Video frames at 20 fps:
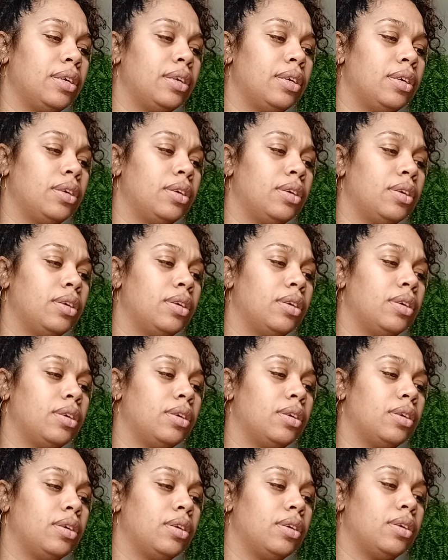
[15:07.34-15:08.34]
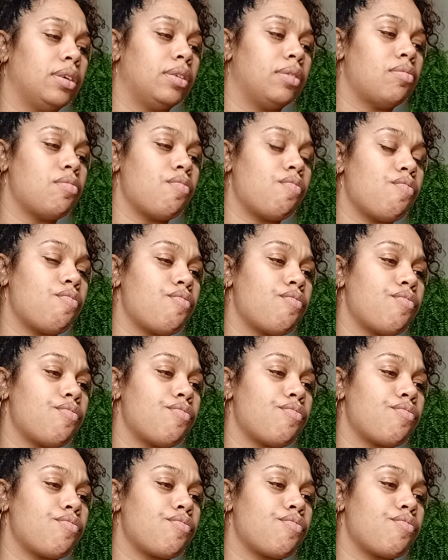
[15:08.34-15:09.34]

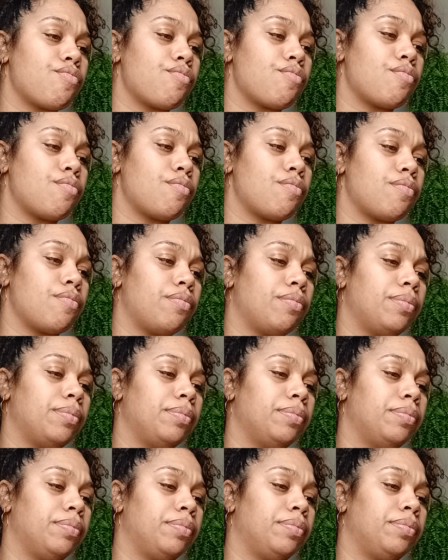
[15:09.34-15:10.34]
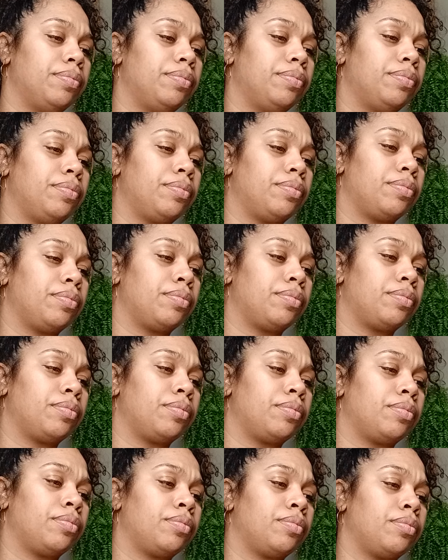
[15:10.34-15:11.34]

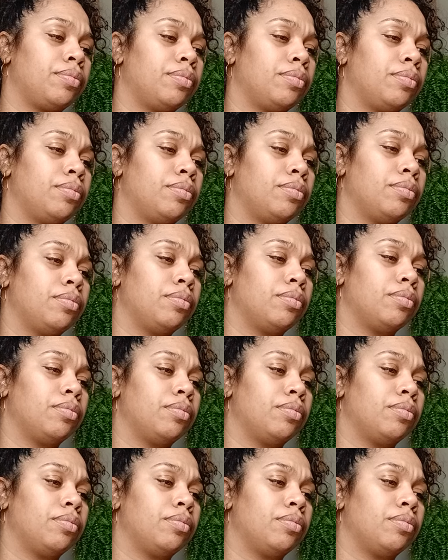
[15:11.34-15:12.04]
No one is speaking in this clip.